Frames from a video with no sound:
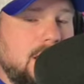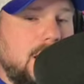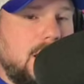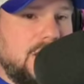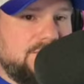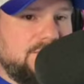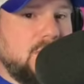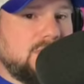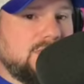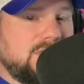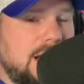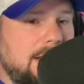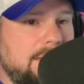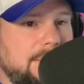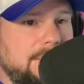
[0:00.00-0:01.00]
All right, folks,
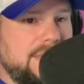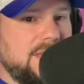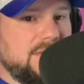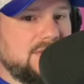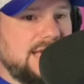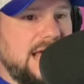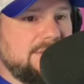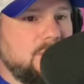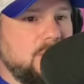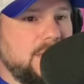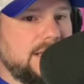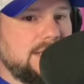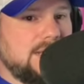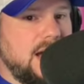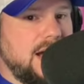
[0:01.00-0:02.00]
coming up on the other side of it, we're
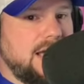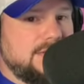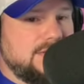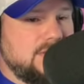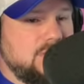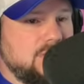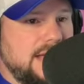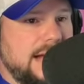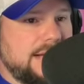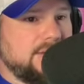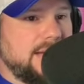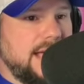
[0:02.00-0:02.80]
going to talk to Dr.